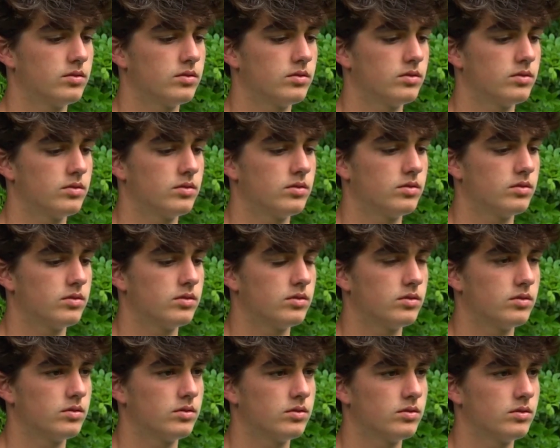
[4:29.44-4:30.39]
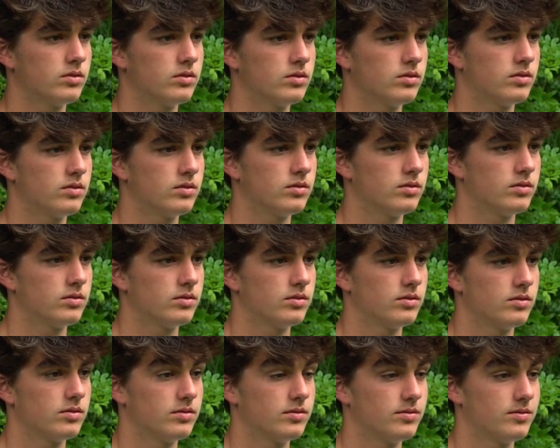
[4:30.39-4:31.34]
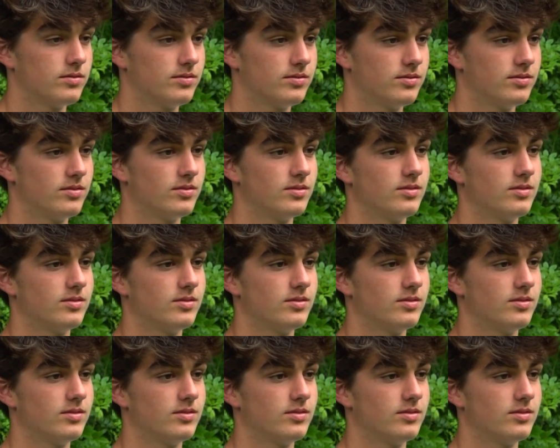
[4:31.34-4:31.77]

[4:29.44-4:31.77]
[no speech]